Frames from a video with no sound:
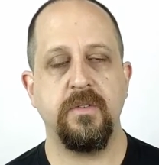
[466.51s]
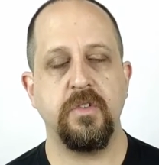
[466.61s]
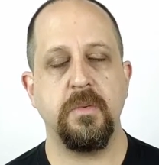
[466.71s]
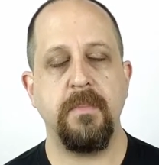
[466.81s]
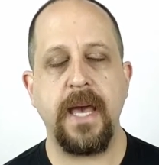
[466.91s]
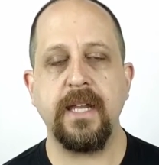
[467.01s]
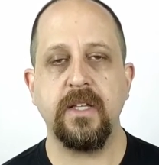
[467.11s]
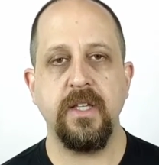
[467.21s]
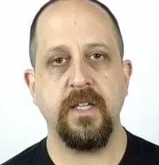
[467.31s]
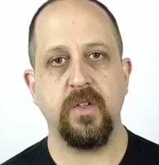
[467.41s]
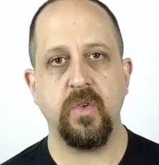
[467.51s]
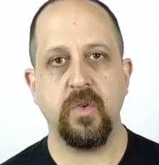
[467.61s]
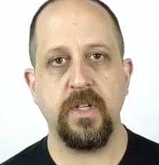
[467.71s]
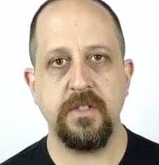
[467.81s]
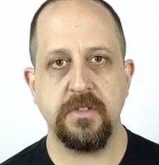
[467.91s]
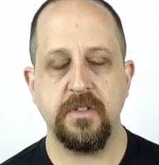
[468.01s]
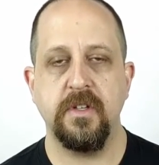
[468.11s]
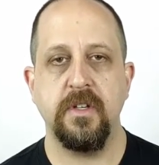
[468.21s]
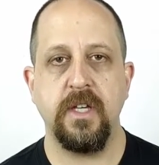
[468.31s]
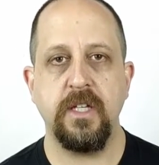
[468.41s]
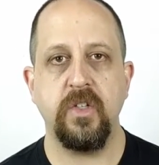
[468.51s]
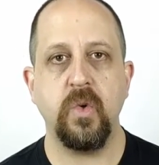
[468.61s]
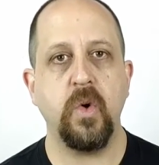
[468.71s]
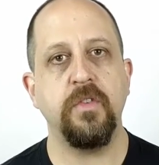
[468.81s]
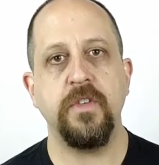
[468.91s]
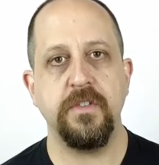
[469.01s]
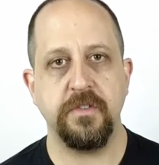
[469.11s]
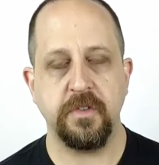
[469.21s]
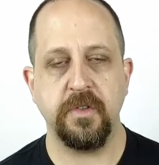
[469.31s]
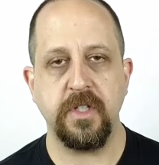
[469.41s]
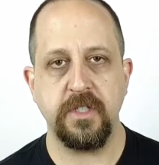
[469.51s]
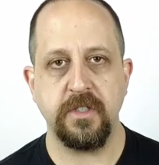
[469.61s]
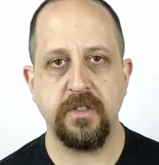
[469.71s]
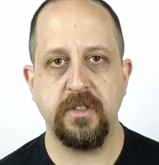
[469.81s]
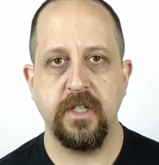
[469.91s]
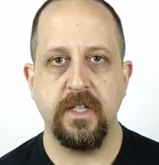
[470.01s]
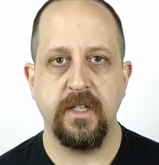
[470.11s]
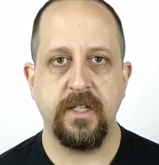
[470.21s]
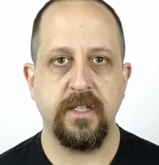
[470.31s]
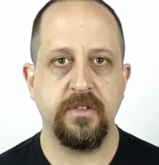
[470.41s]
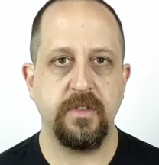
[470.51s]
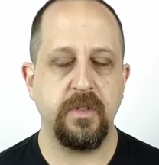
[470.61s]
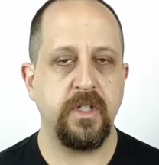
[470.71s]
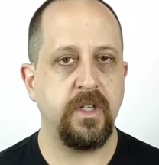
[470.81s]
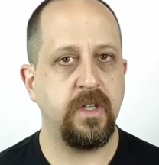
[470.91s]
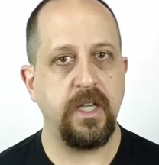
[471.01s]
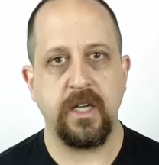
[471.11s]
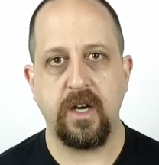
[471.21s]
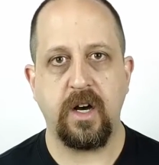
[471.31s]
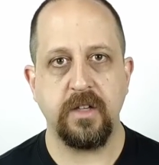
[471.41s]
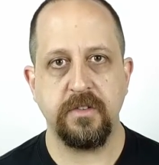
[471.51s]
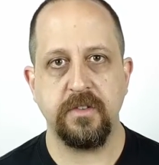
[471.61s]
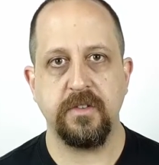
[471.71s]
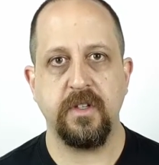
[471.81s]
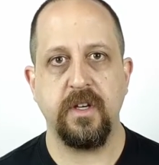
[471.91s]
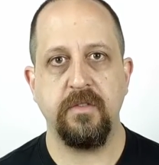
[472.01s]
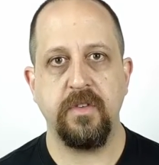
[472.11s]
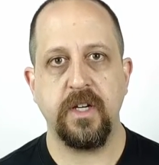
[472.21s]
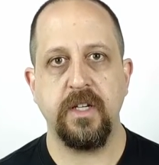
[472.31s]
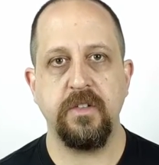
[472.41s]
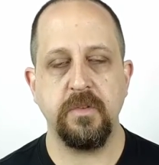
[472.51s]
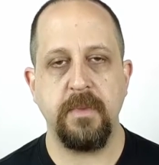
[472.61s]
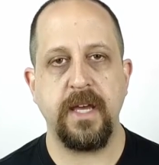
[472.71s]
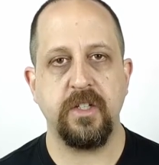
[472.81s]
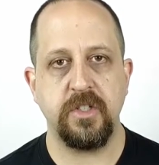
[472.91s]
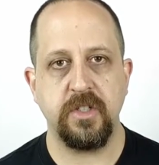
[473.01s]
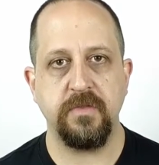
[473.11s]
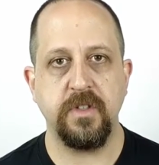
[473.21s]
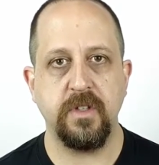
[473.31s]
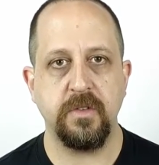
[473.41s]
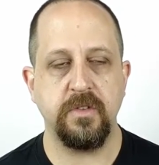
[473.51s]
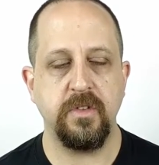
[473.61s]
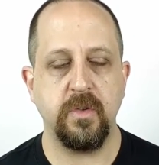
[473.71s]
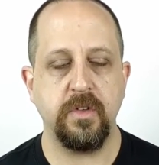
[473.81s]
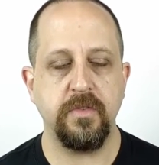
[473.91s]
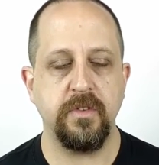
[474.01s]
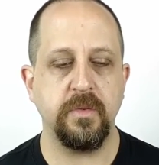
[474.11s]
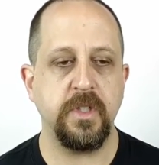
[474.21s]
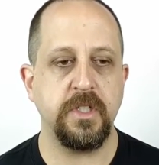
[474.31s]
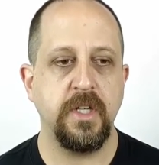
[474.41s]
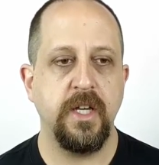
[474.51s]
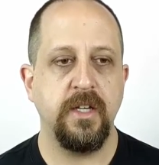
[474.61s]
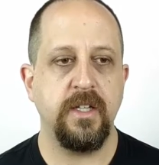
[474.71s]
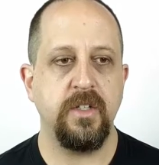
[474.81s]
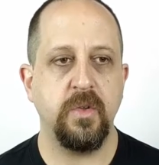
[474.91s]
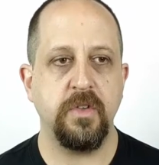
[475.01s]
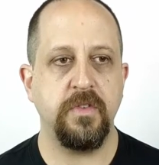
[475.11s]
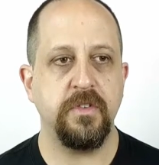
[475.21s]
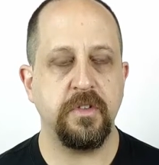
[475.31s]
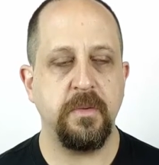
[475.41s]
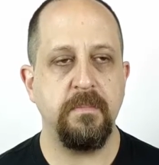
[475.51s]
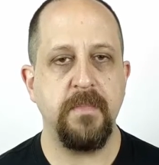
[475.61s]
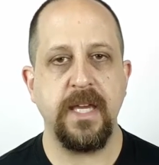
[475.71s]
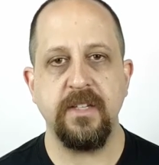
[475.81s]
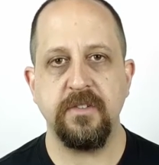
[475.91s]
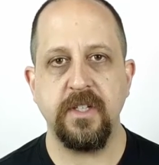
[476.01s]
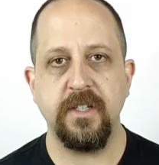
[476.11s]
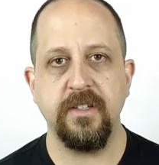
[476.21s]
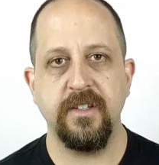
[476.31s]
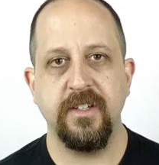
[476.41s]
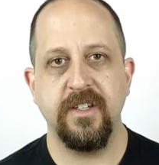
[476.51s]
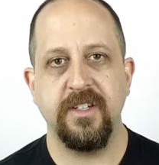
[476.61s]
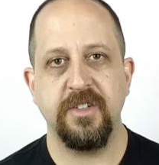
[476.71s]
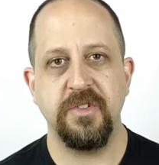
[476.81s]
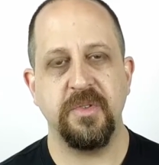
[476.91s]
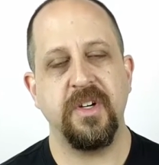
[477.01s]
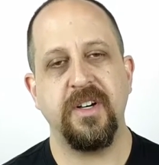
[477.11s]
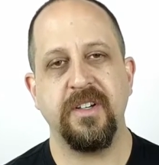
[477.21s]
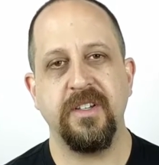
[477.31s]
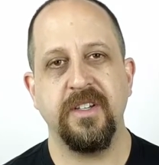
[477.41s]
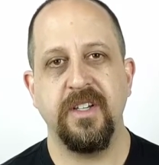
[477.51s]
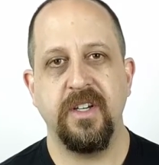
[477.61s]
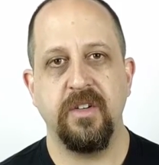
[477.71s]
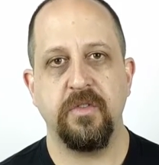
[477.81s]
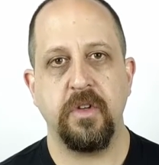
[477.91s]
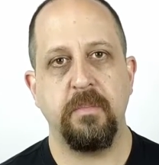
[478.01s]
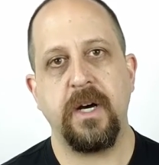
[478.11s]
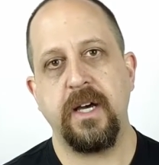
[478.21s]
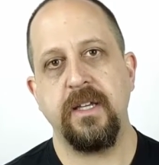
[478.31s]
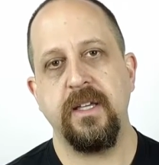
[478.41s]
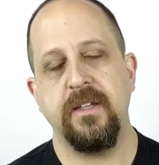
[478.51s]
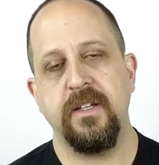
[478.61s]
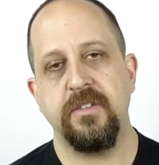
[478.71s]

dramatically increase endorphin secretion, and so it causes a very dramatic shift in those endorphins, which endorphins are an amazing drug for the body.